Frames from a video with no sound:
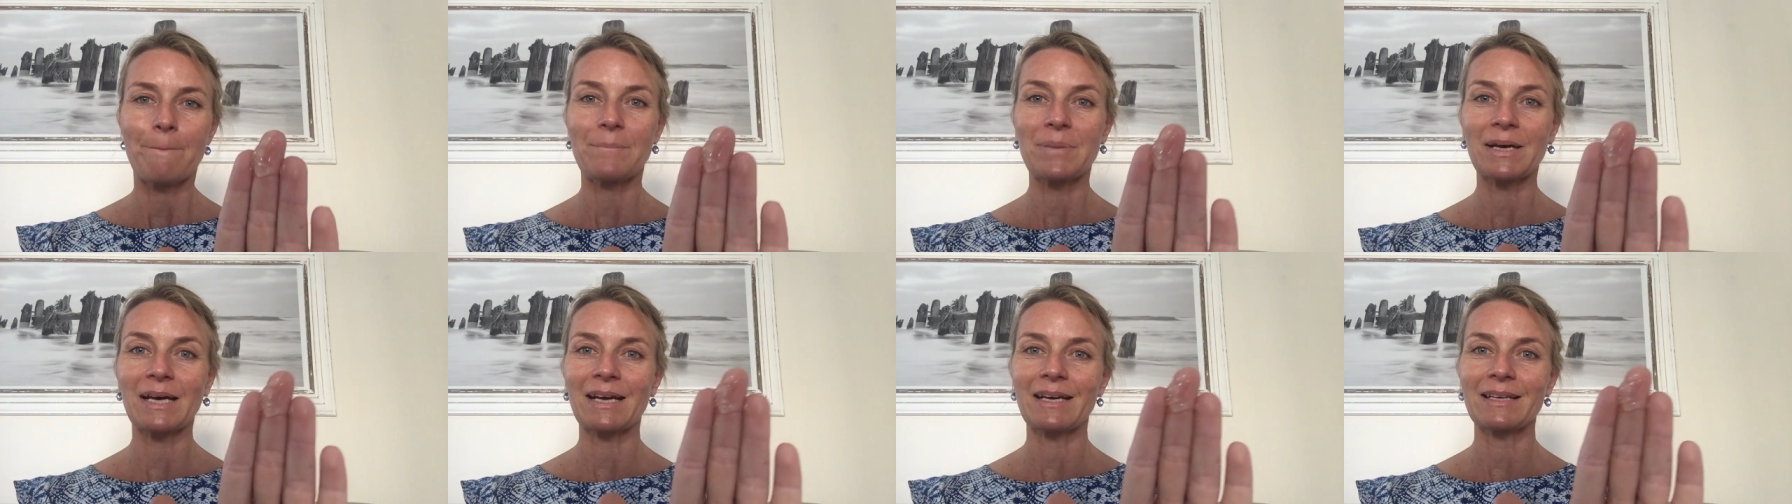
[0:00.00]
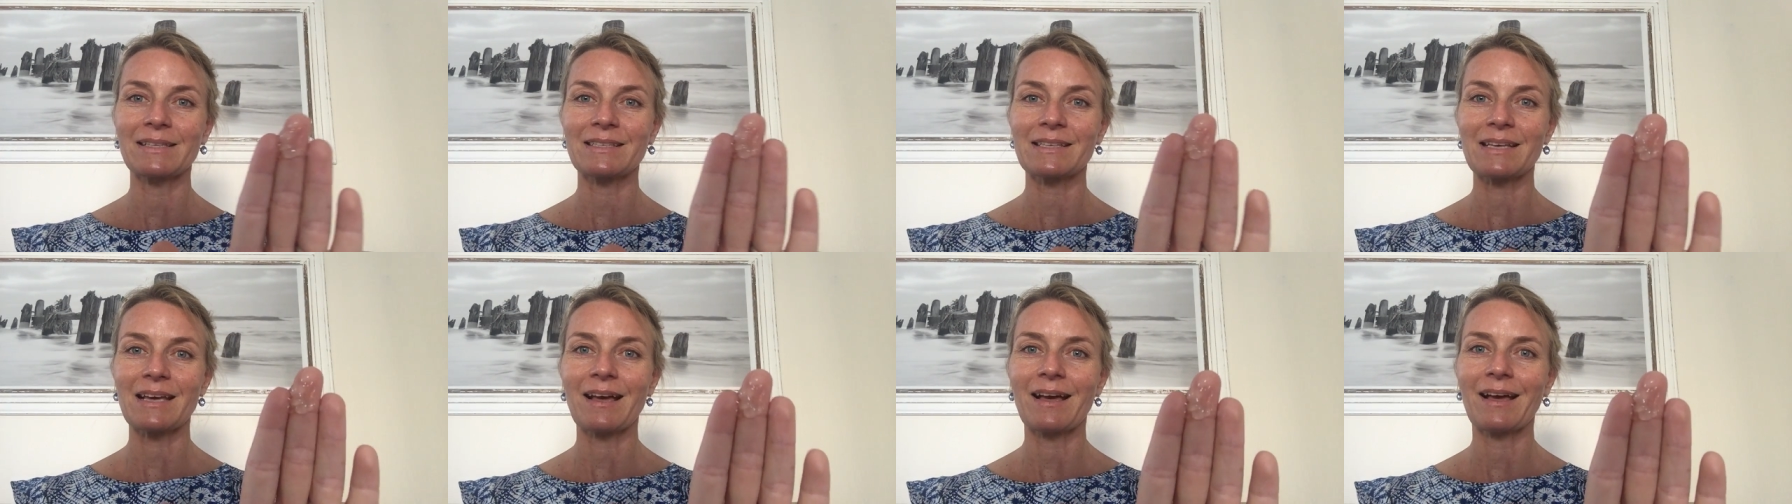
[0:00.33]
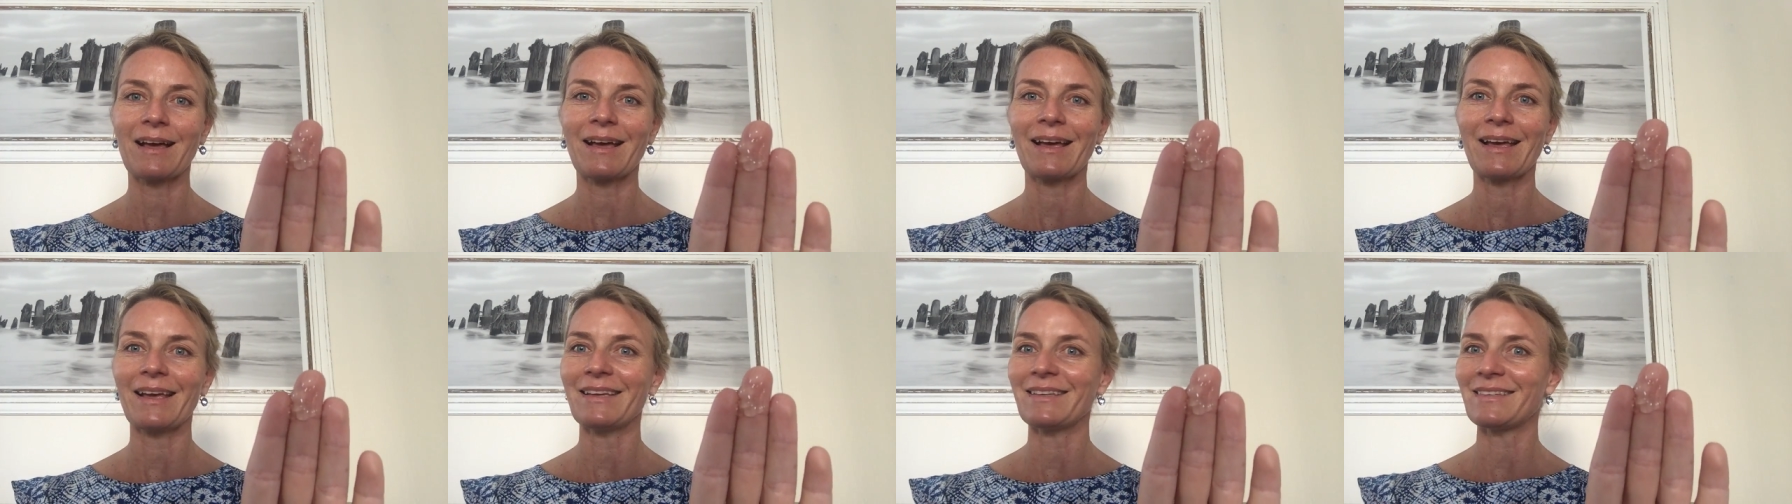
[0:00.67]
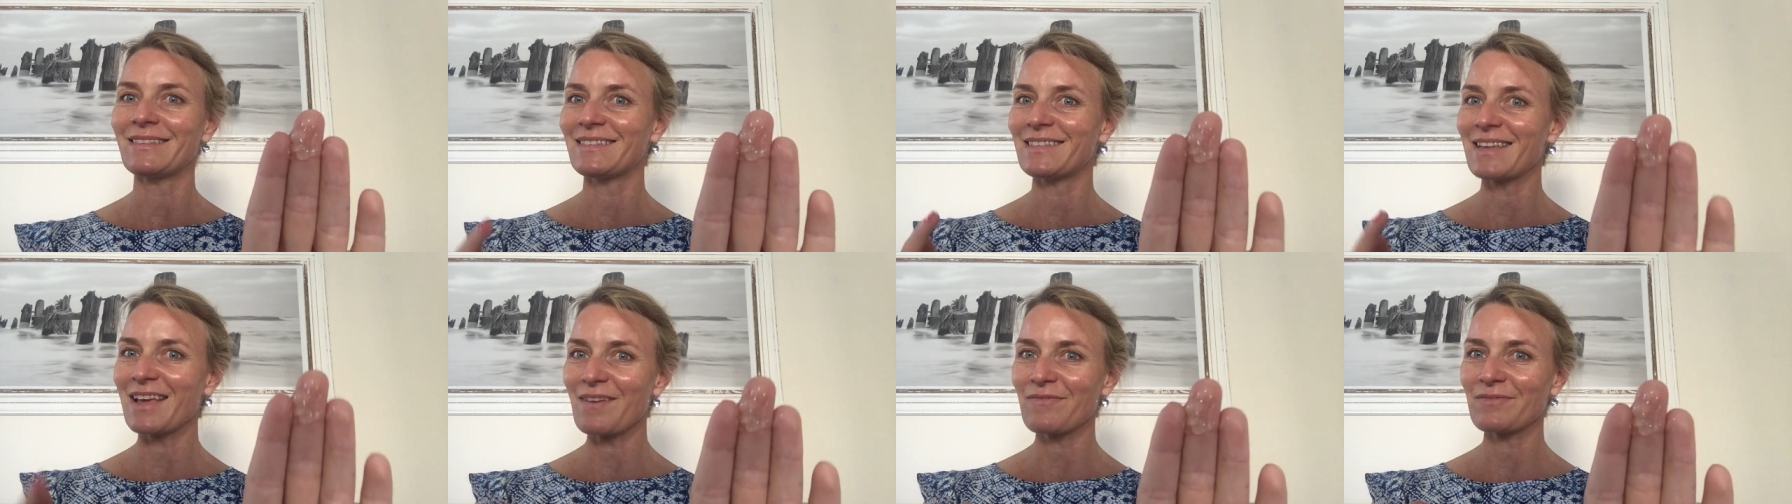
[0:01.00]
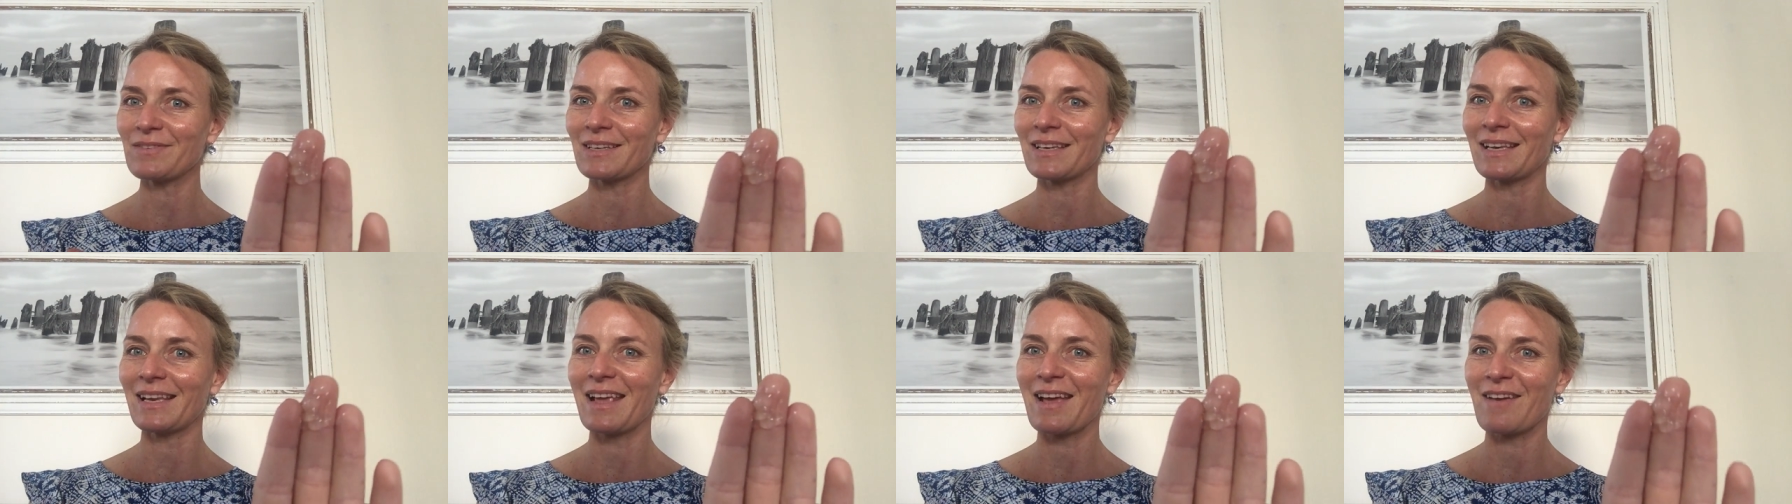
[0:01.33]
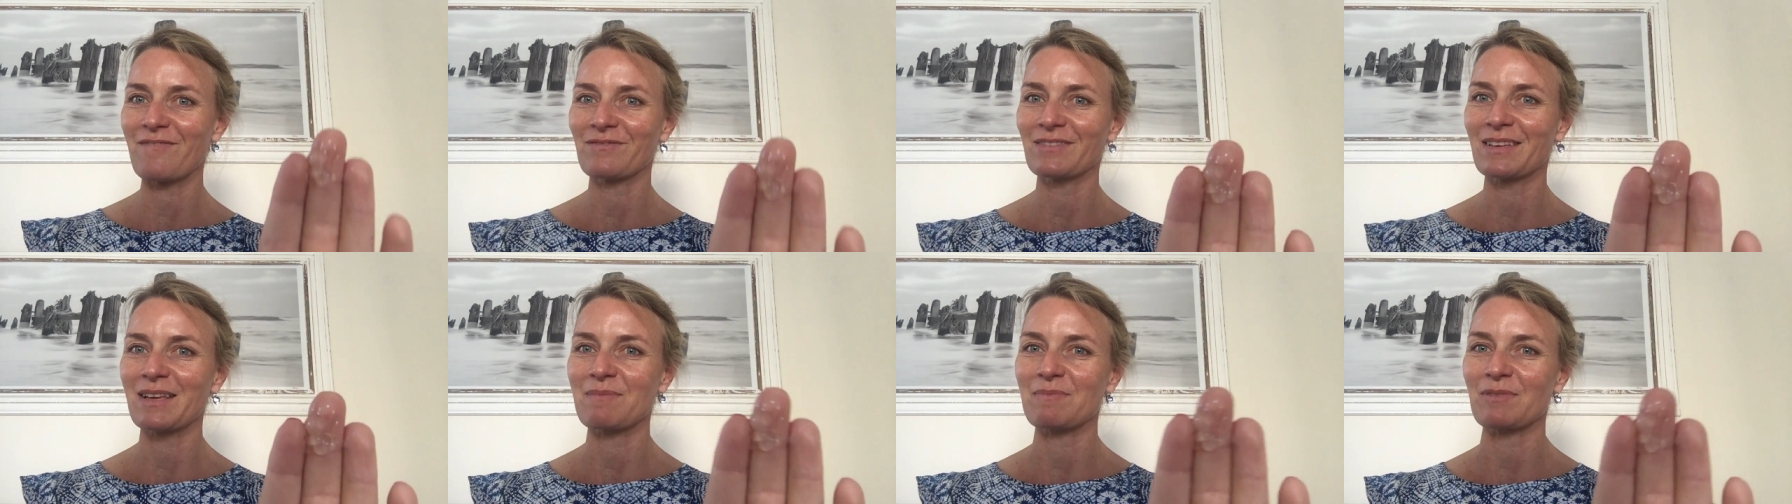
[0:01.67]
but I definitely
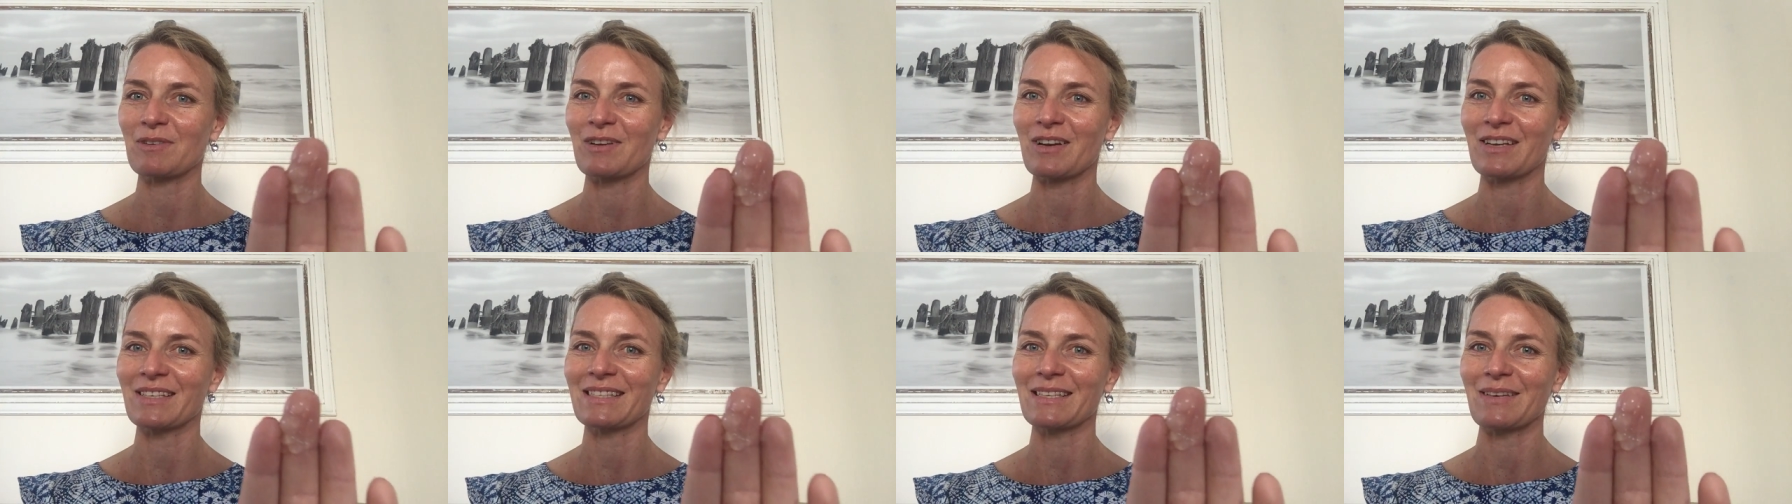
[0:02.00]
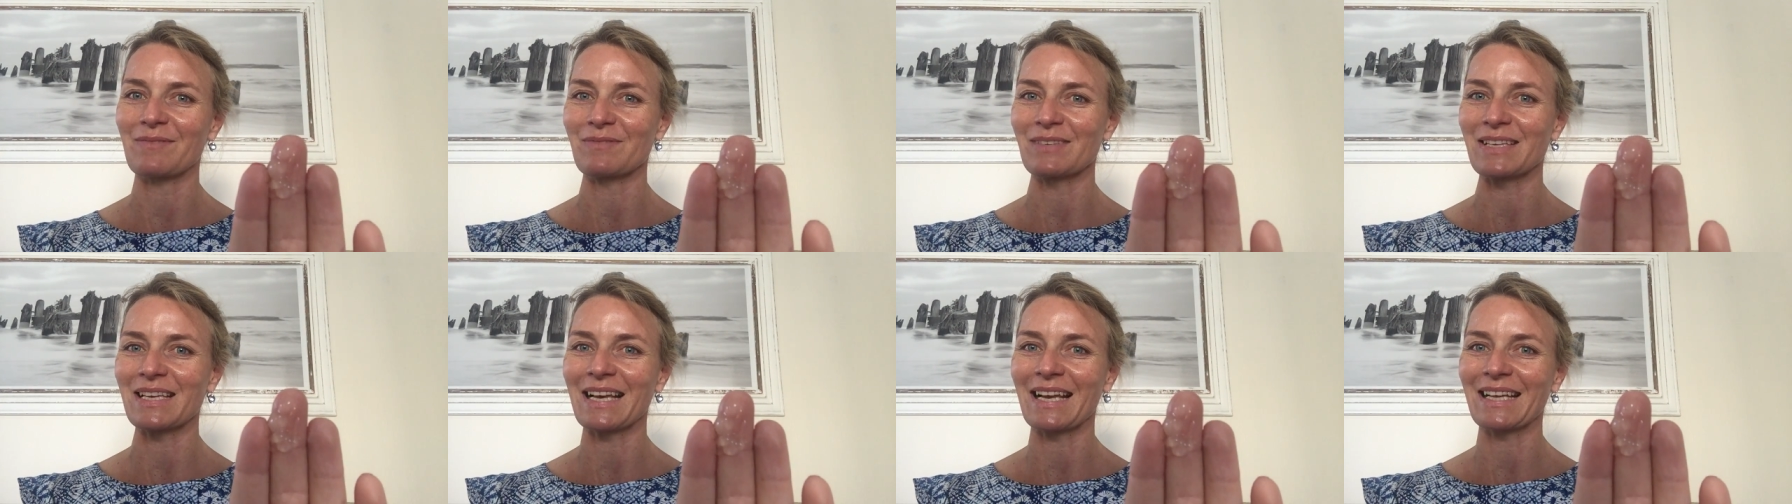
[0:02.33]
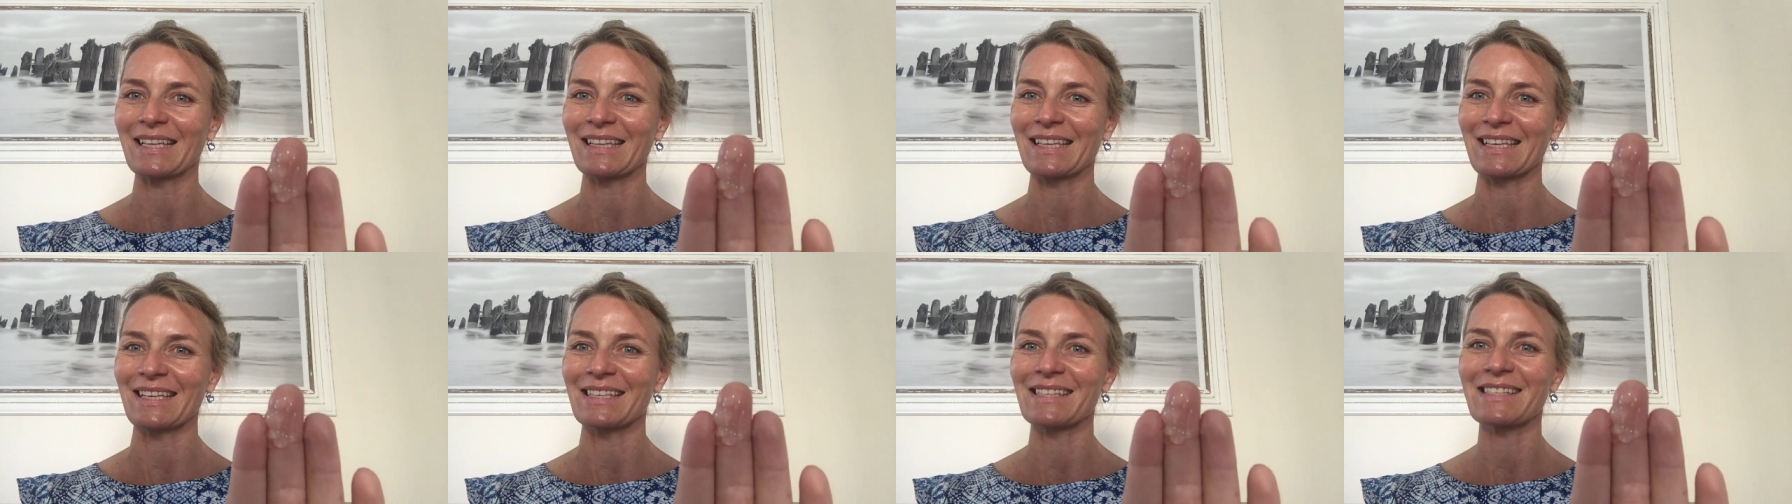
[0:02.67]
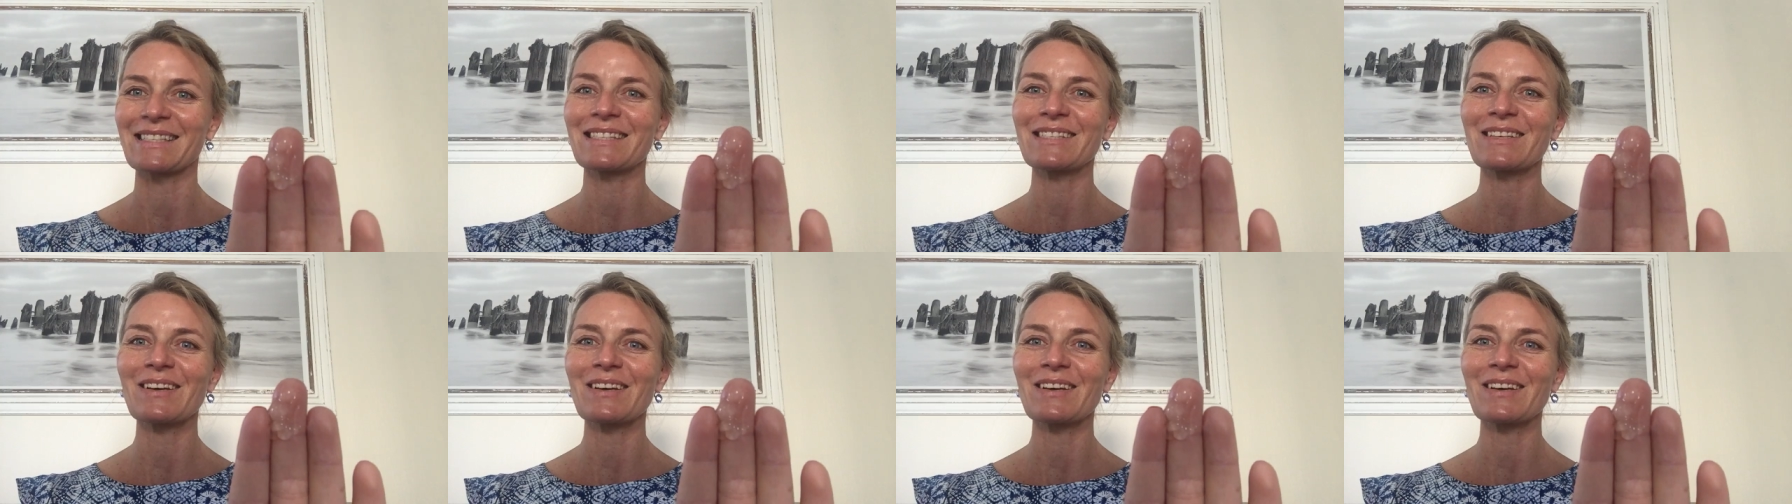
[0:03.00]
haven't come across something like this.